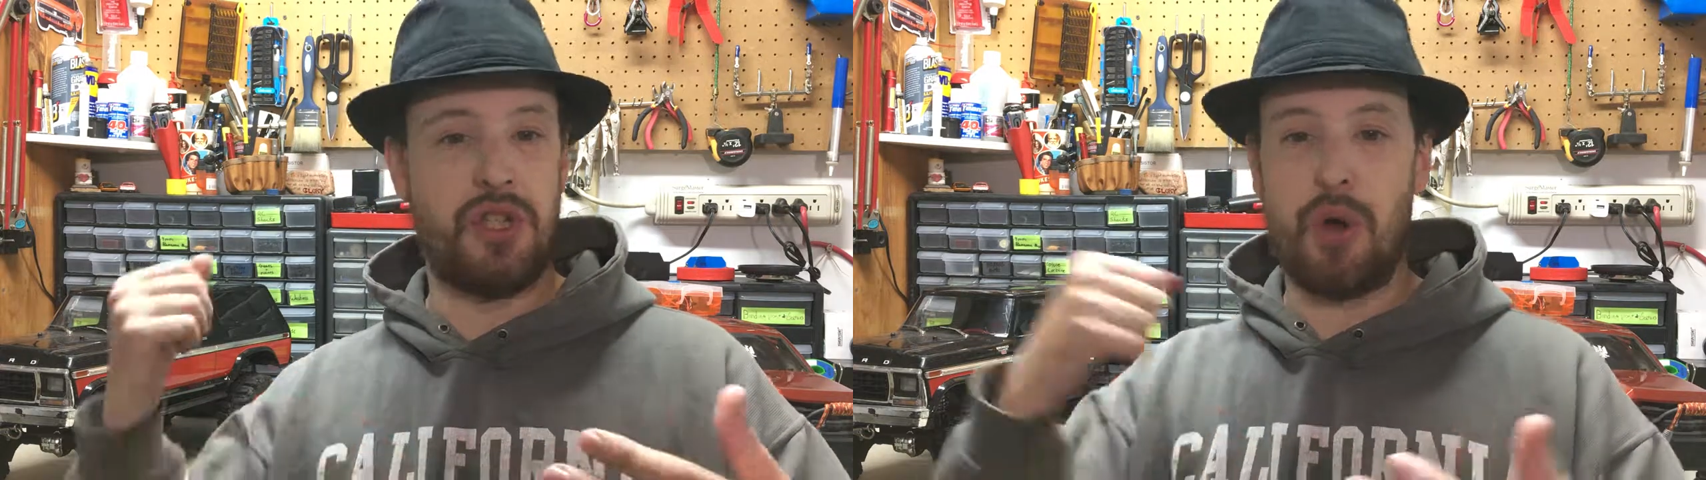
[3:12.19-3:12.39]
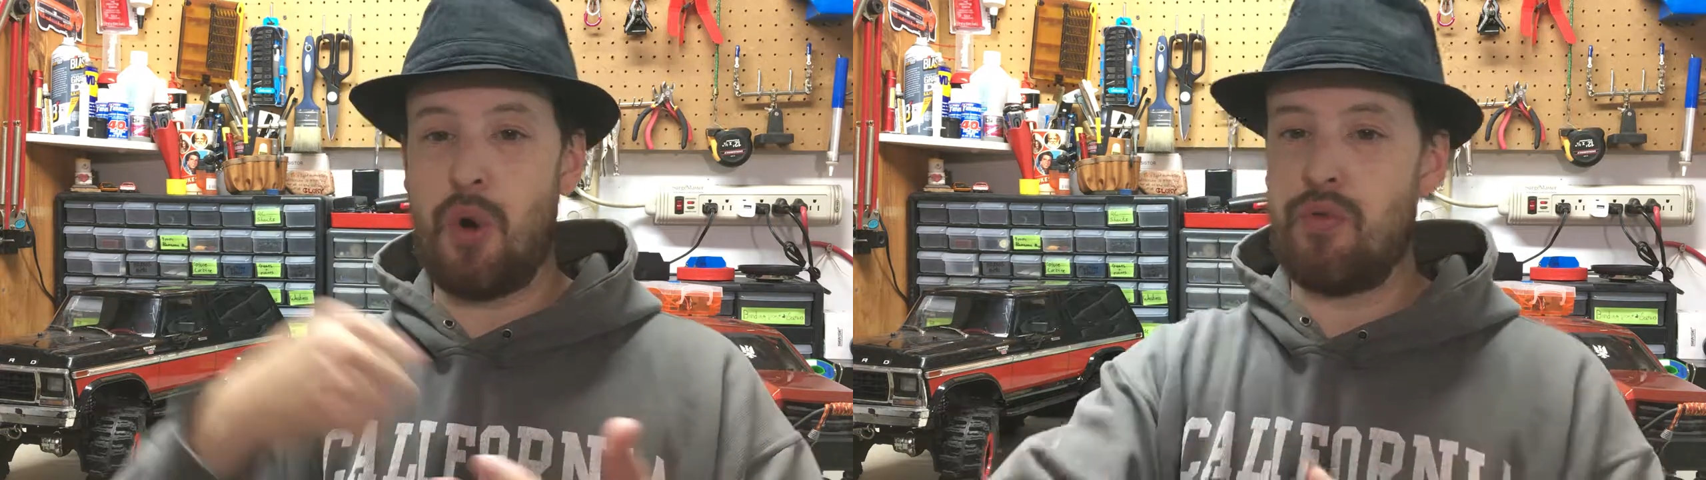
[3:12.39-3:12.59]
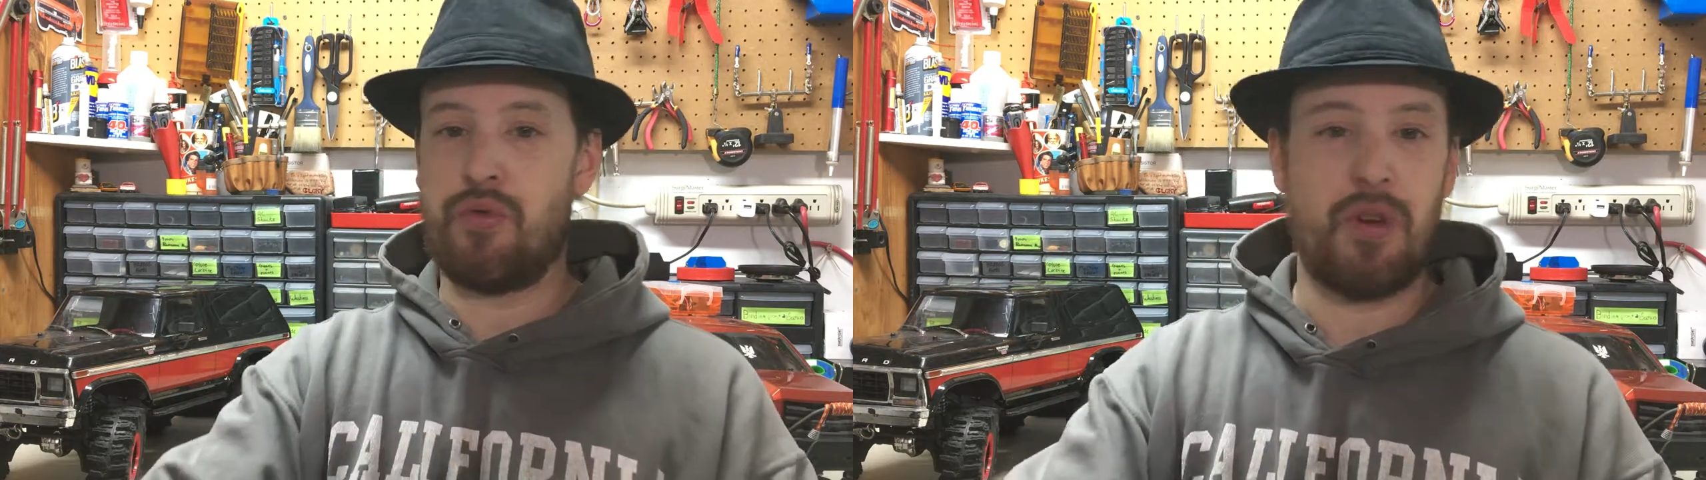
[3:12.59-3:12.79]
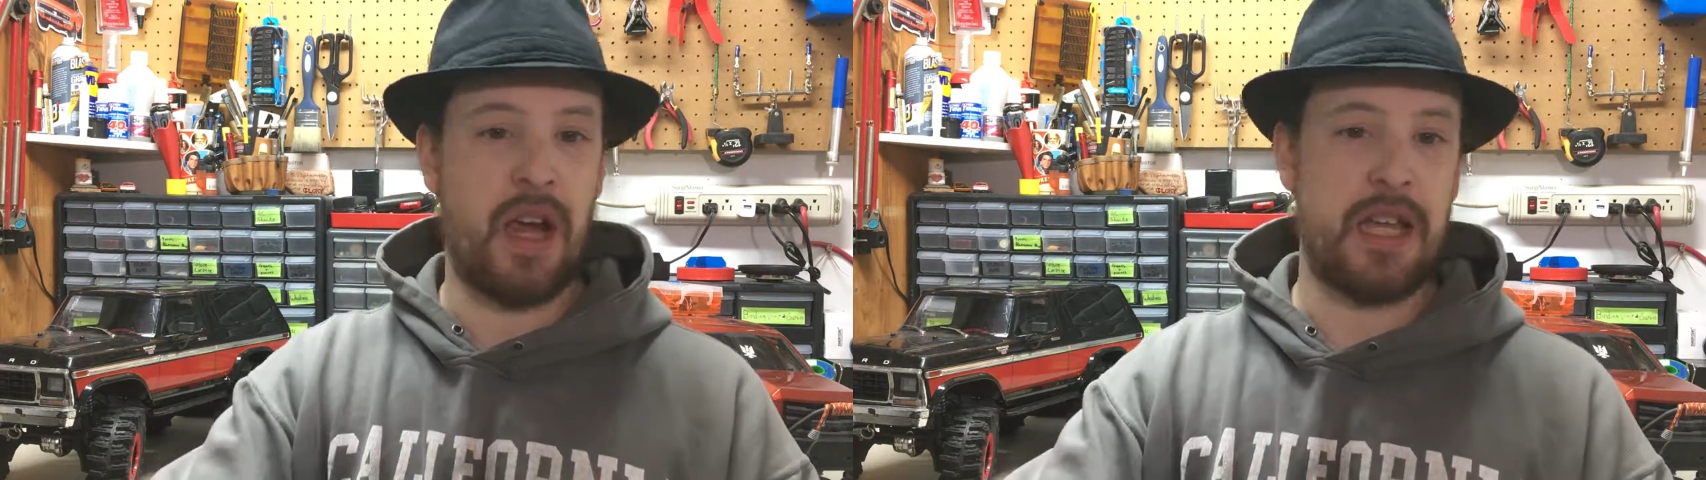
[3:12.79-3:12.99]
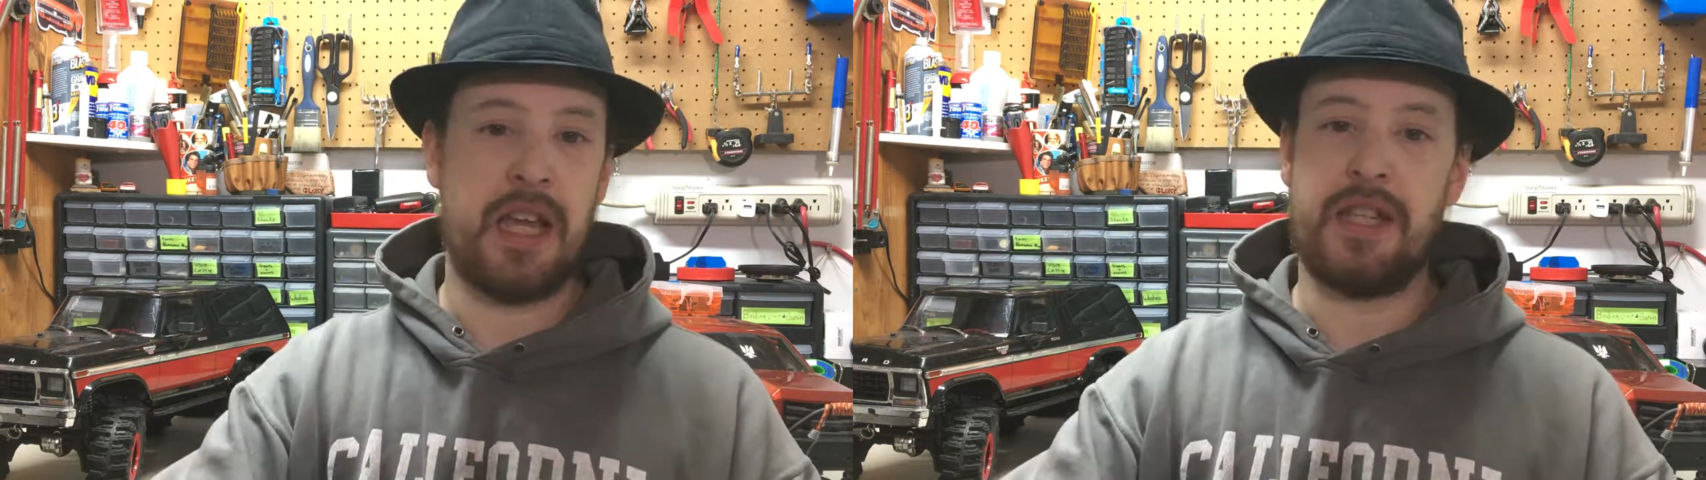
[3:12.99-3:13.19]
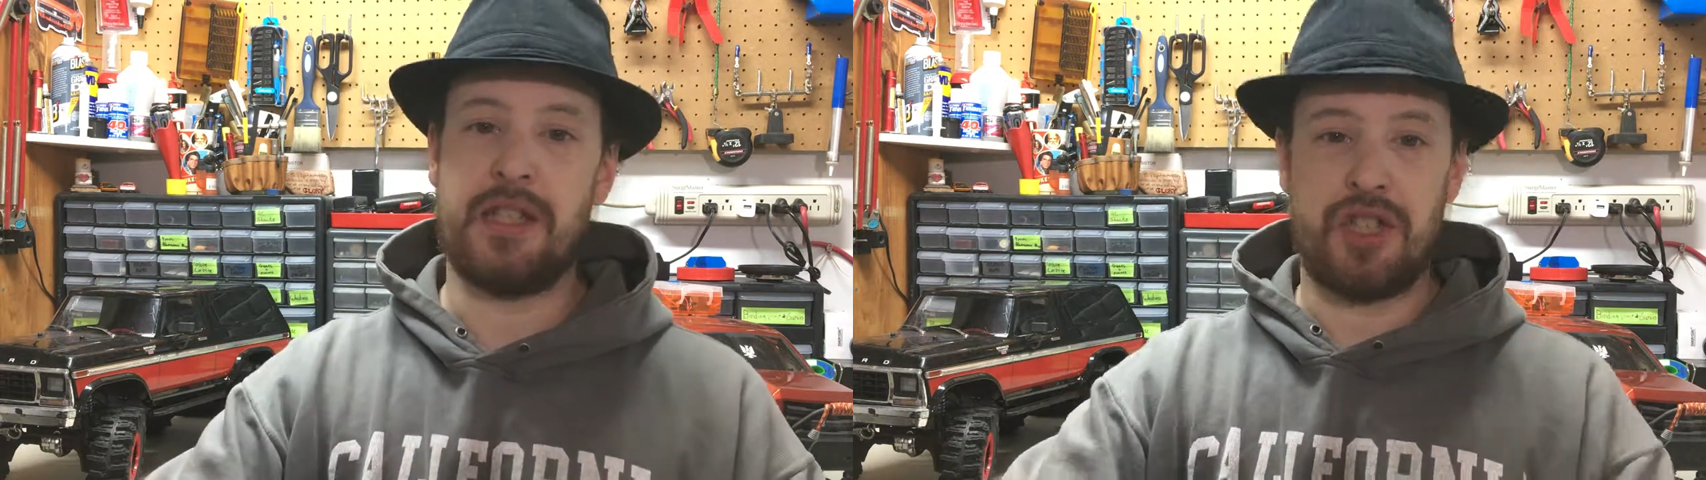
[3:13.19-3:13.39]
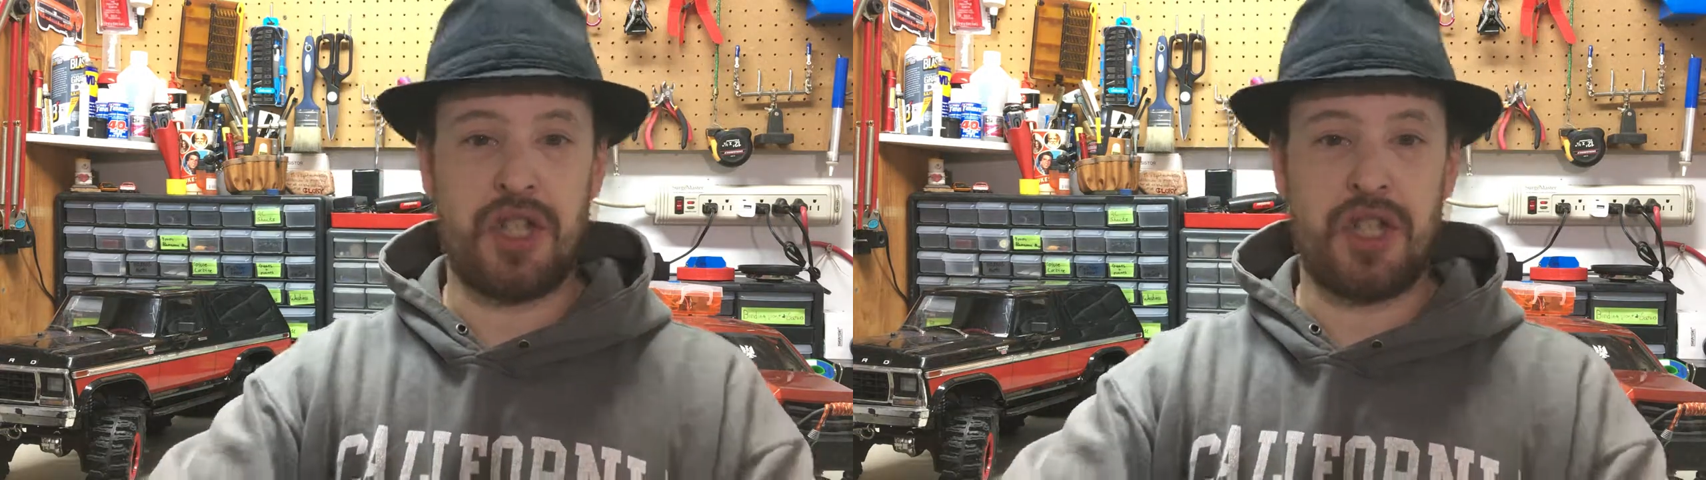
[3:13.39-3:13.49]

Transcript: dove right in and